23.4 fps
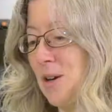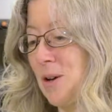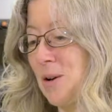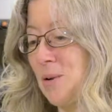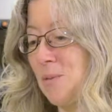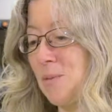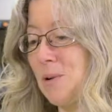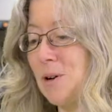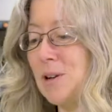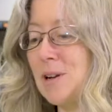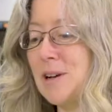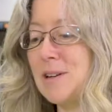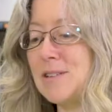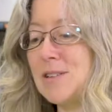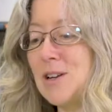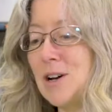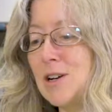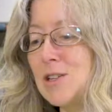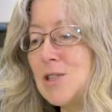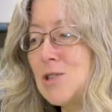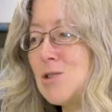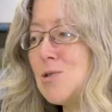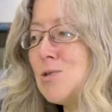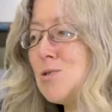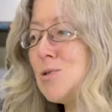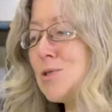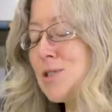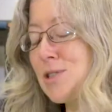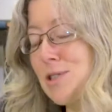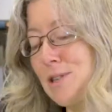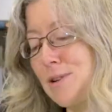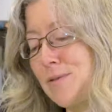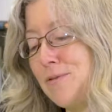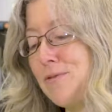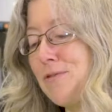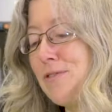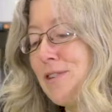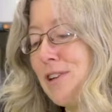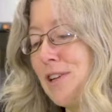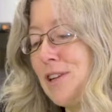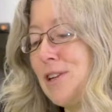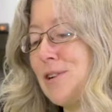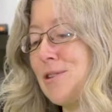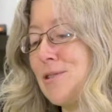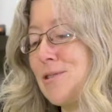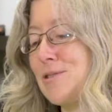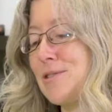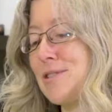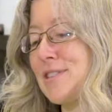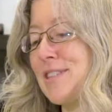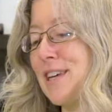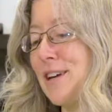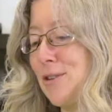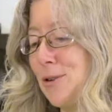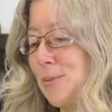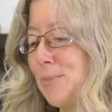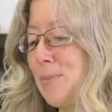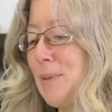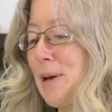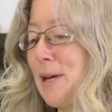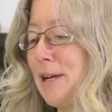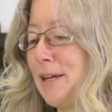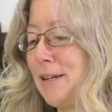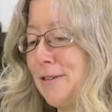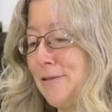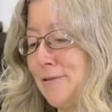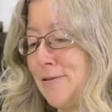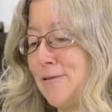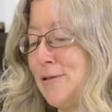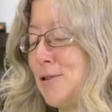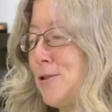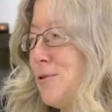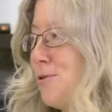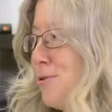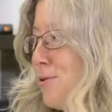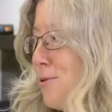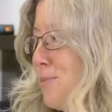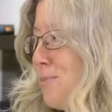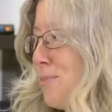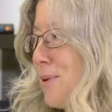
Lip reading: Well, I do some videos how to make food,